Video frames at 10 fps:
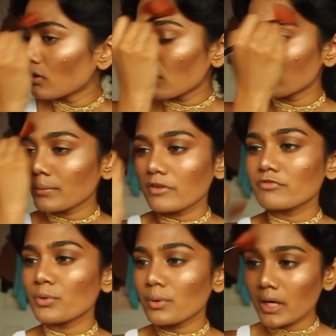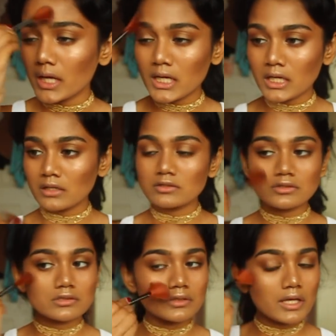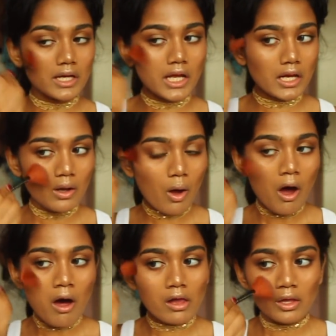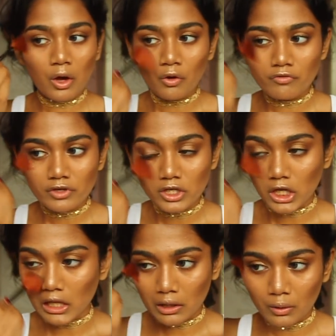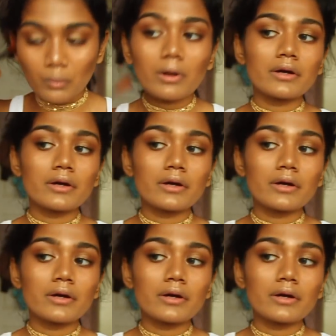over my forehead, just to get an all over glow.